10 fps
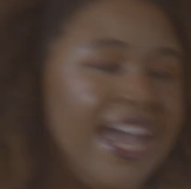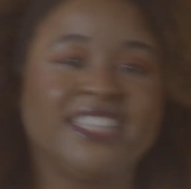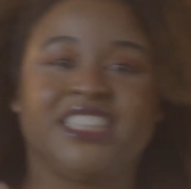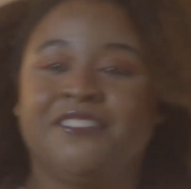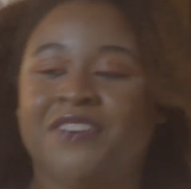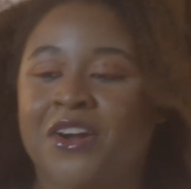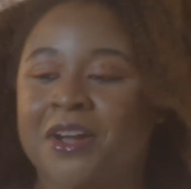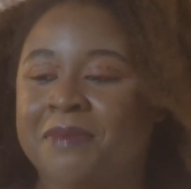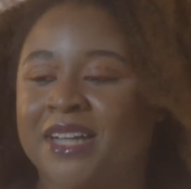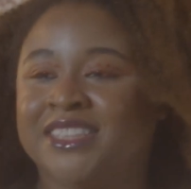And she
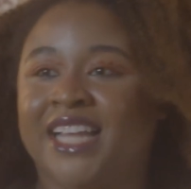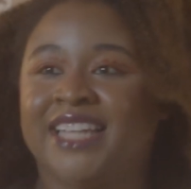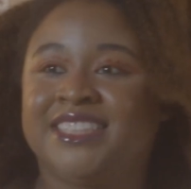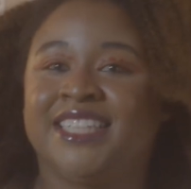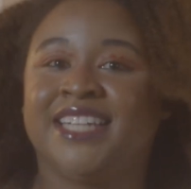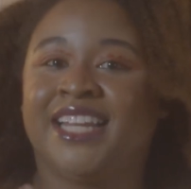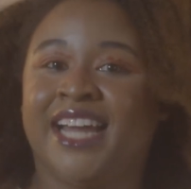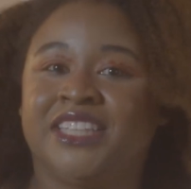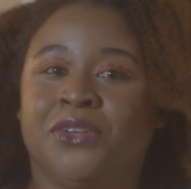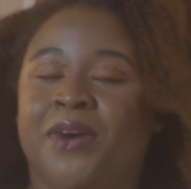very much like did not
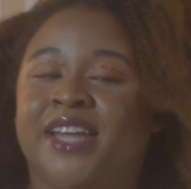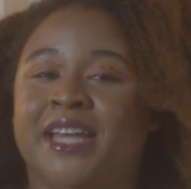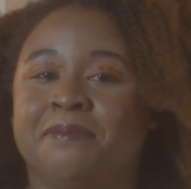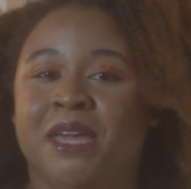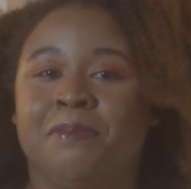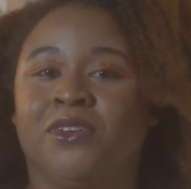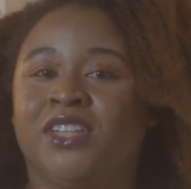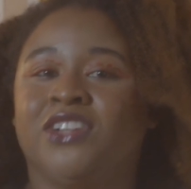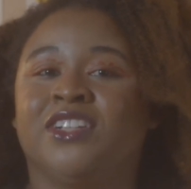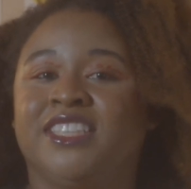like the way that
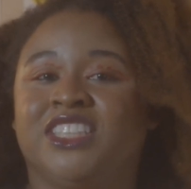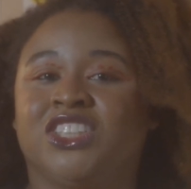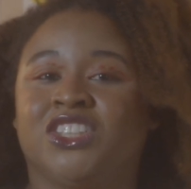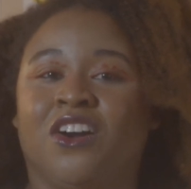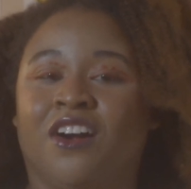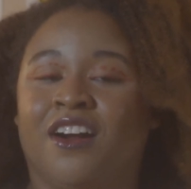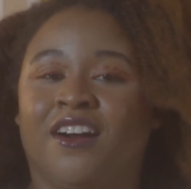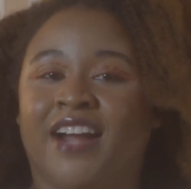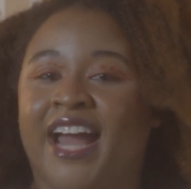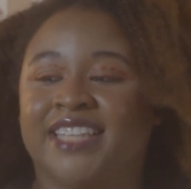people literally just saw
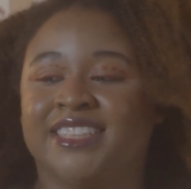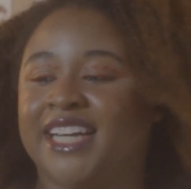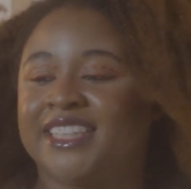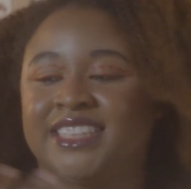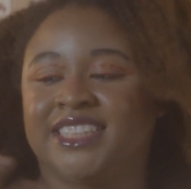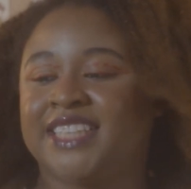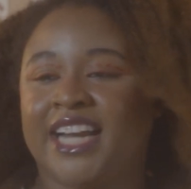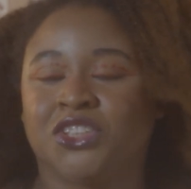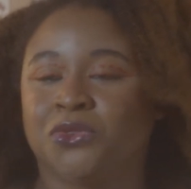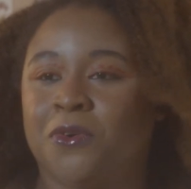her as like this
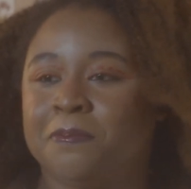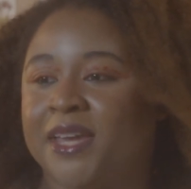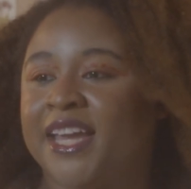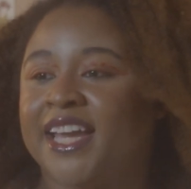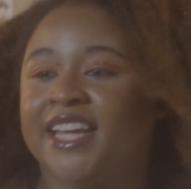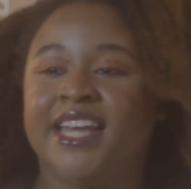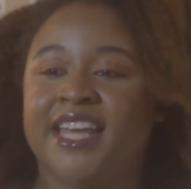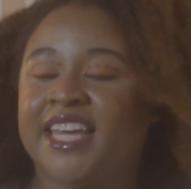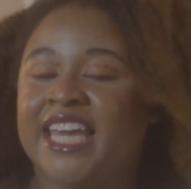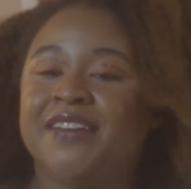sexual being,
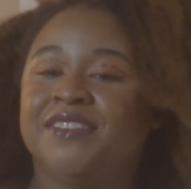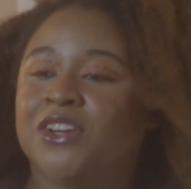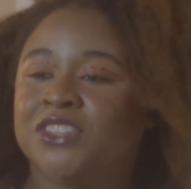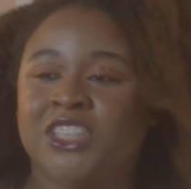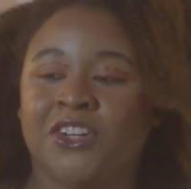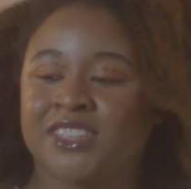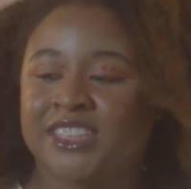even though she